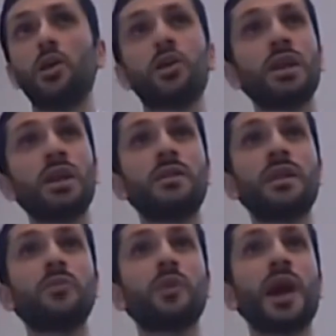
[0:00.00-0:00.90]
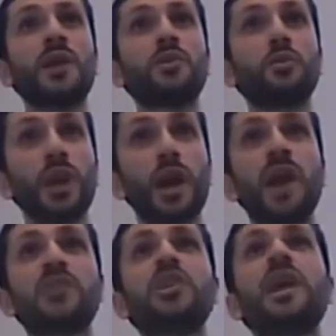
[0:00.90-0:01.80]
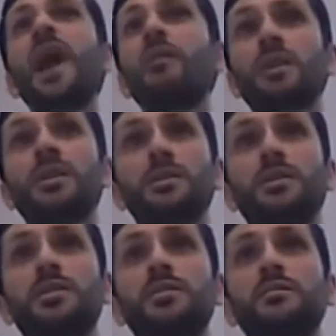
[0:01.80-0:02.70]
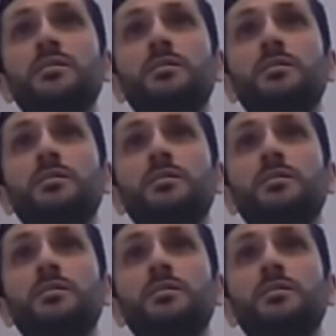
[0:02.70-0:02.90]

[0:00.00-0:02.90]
think that we are actually arrogant,